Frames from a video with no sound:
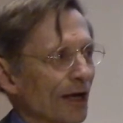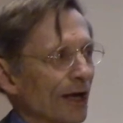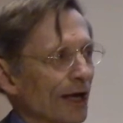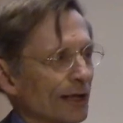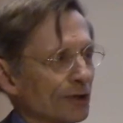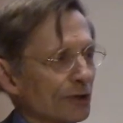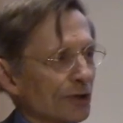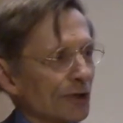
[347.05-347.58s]
a
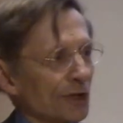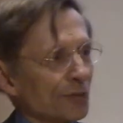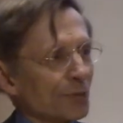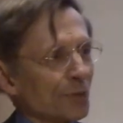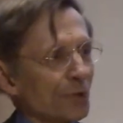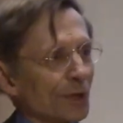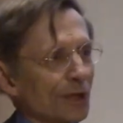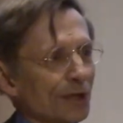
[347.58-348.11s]
turning
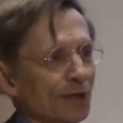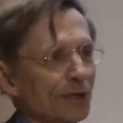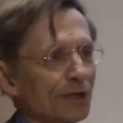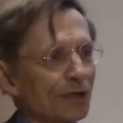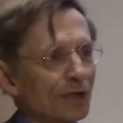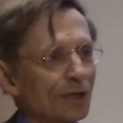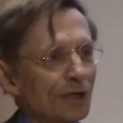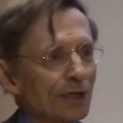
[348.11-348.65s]
point.
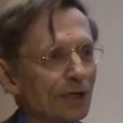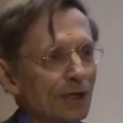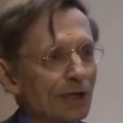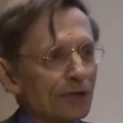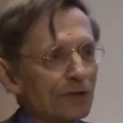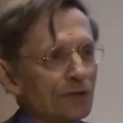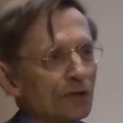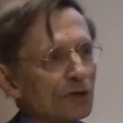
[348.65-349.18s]

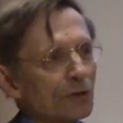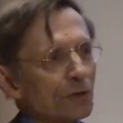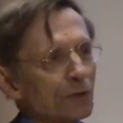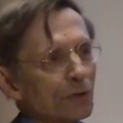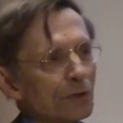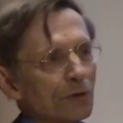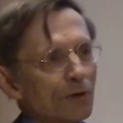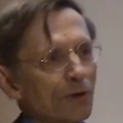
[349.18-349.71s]

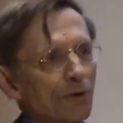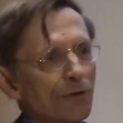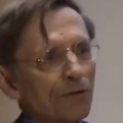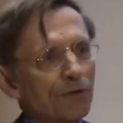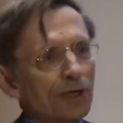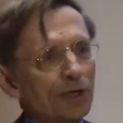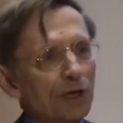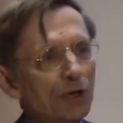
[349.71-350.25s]
So
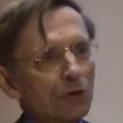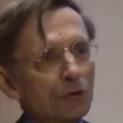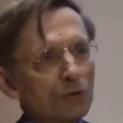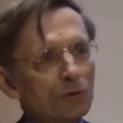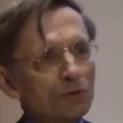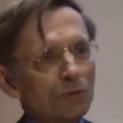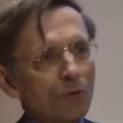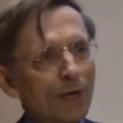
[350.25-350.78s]
the cold,